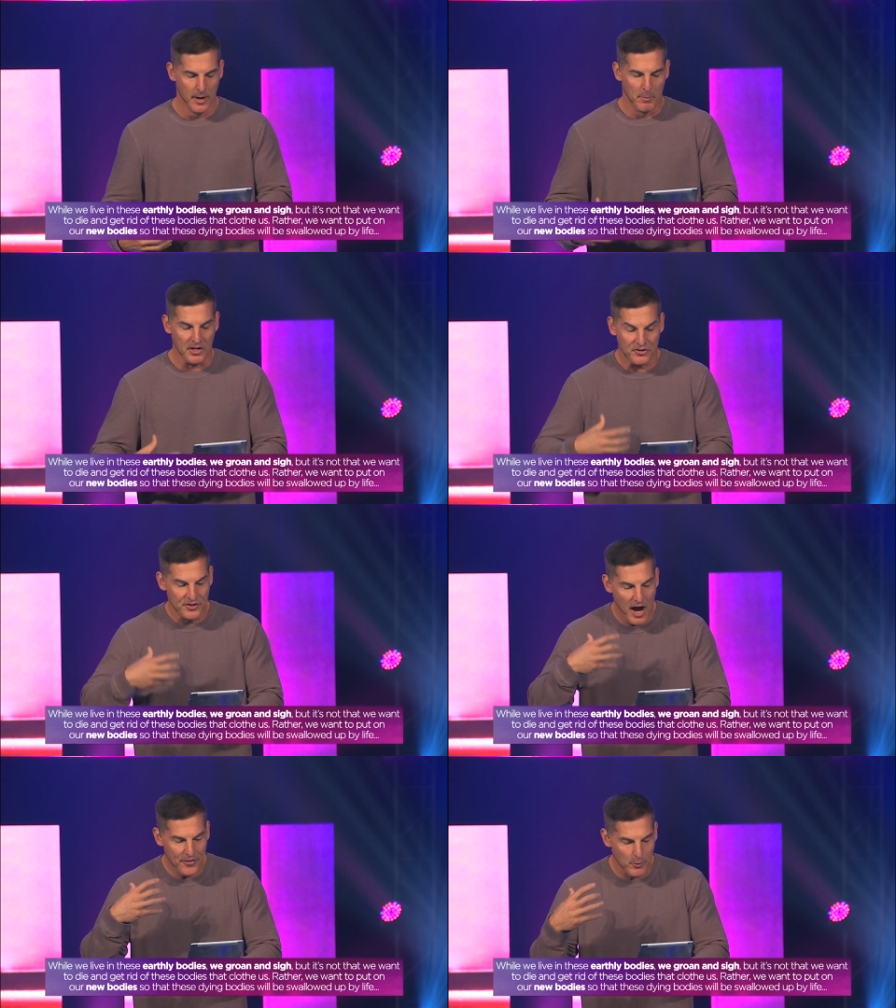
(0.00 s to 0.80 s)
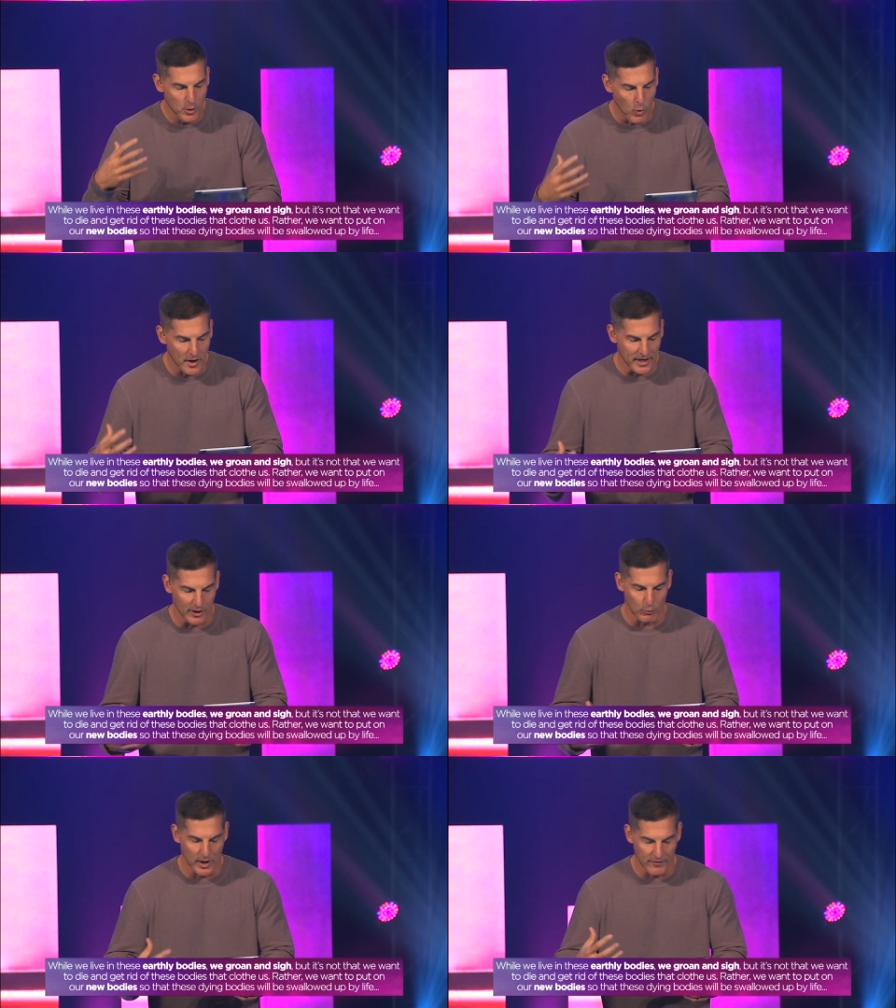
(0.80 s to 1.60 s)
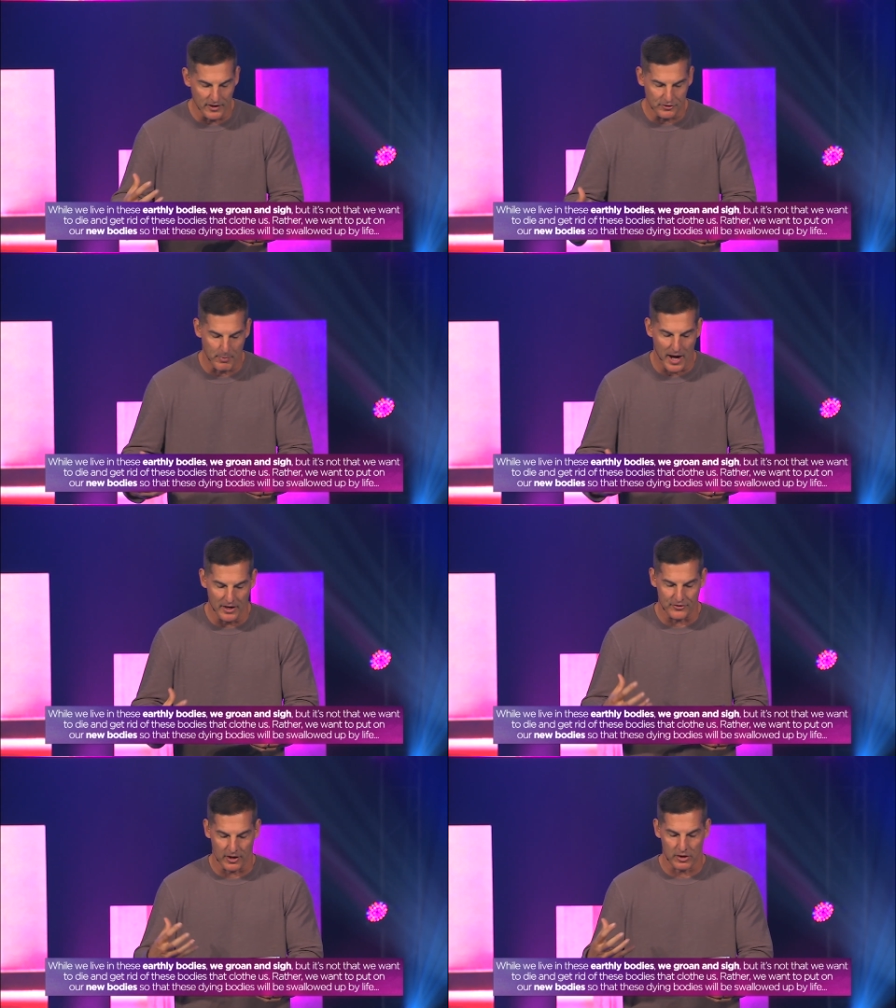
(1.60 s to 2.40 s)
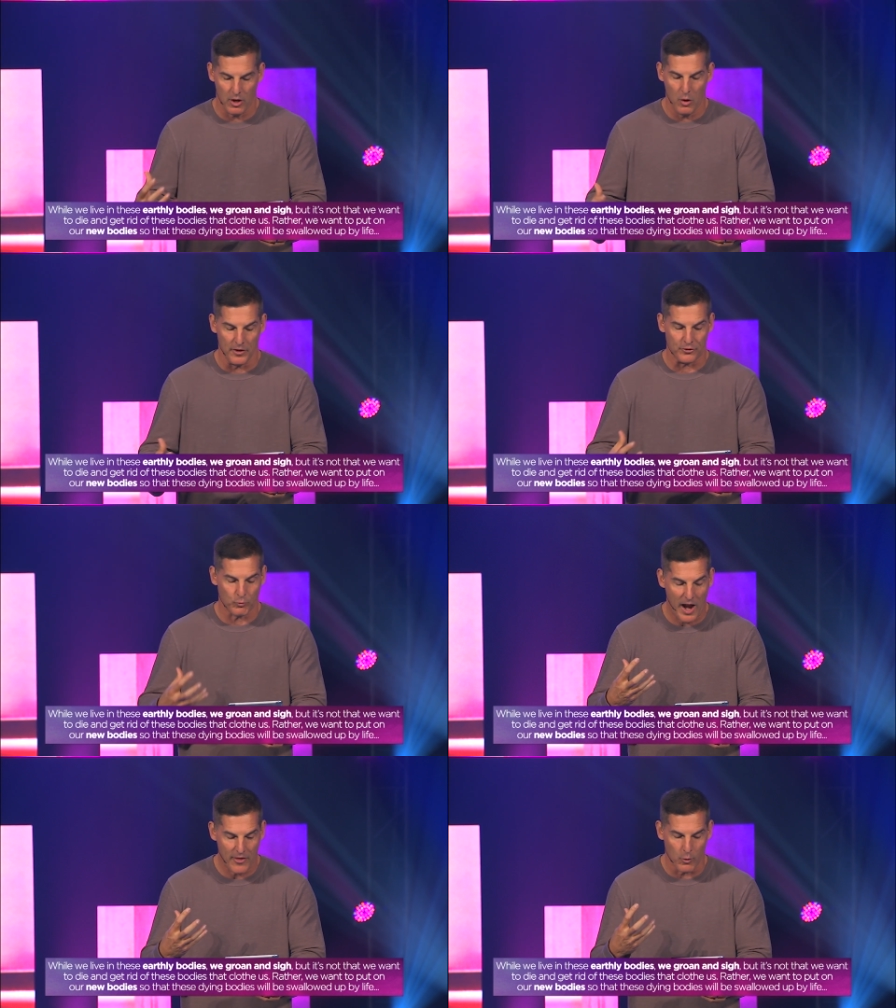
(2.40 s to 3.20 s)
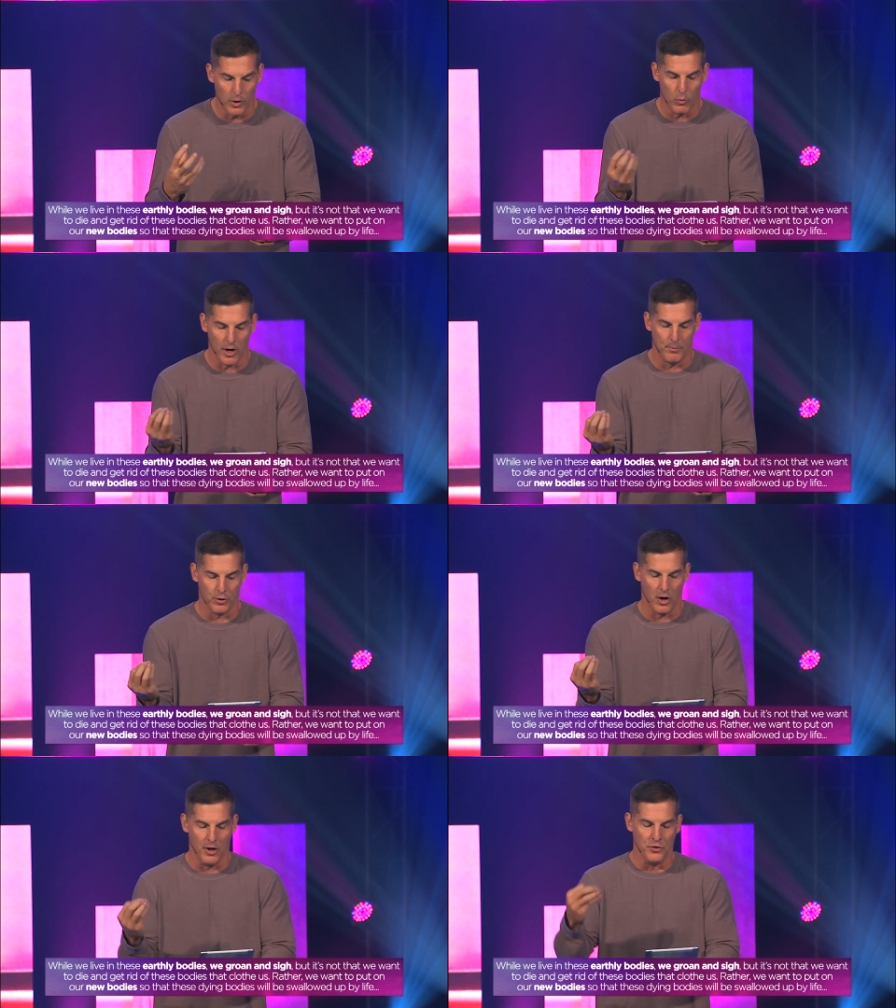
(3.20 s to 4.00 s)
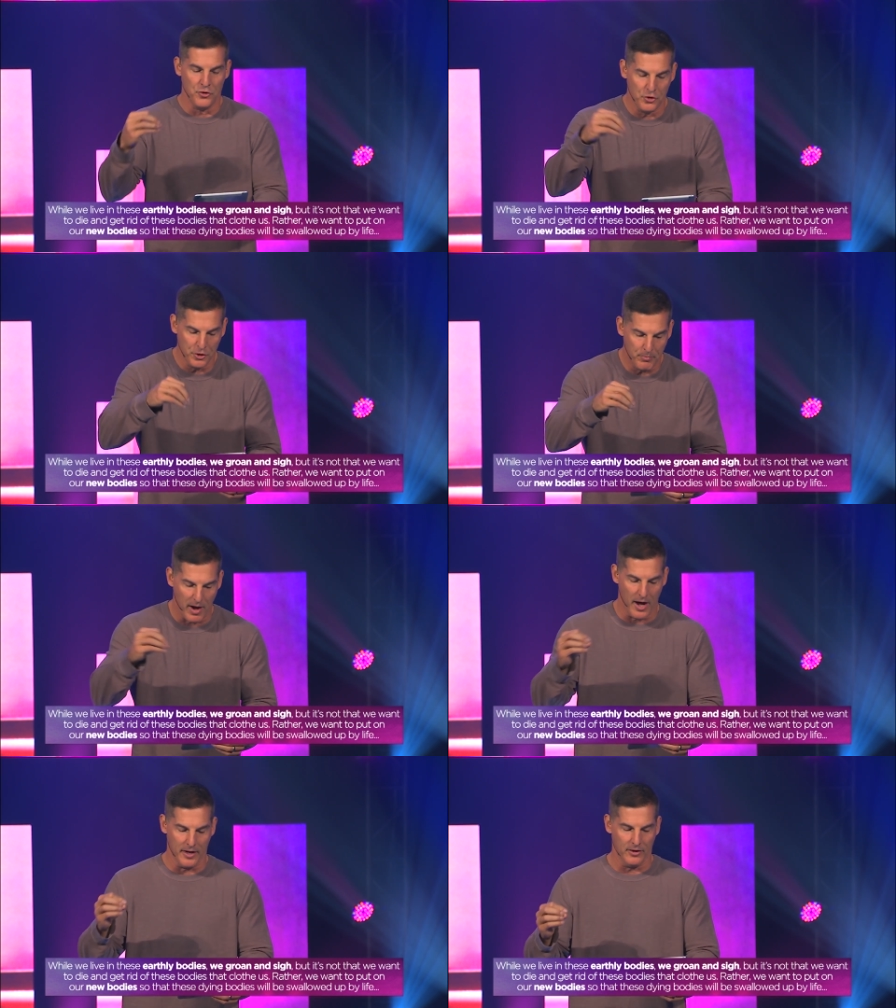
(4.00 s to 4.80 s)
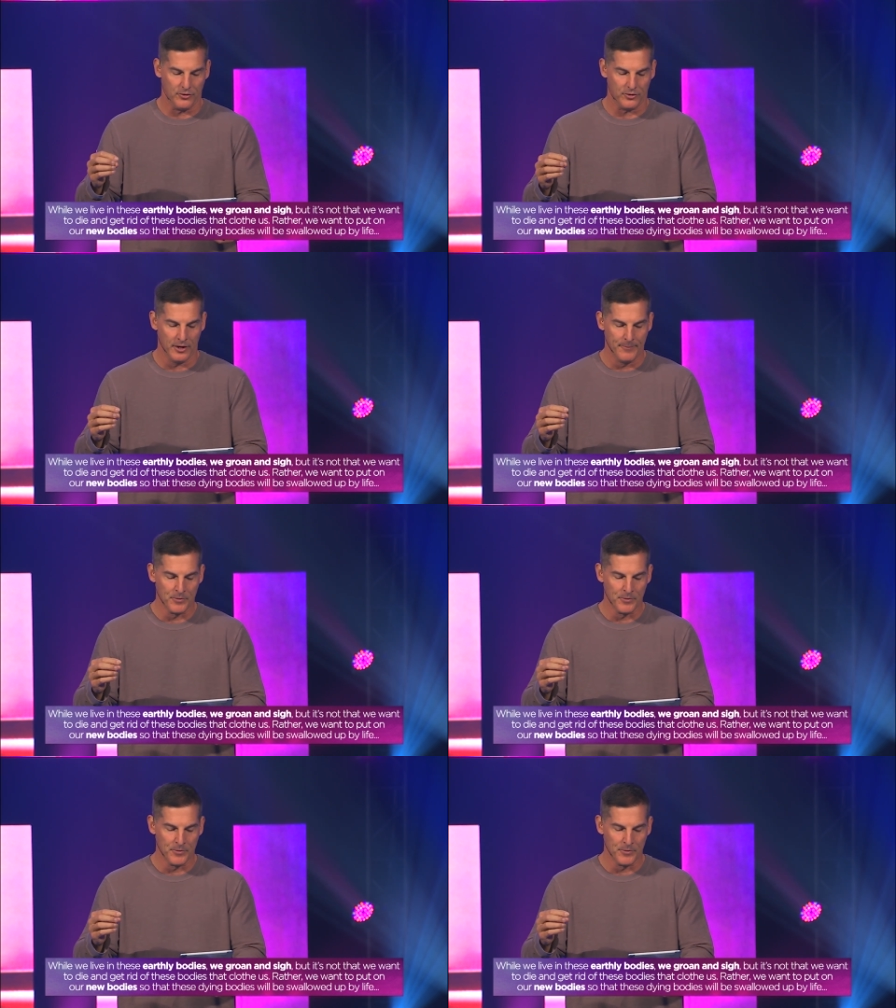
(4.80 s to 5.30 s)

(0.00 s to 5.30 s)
but it's not that we want to get rid of these bodies that clothe us, rather, we want to put on new bodies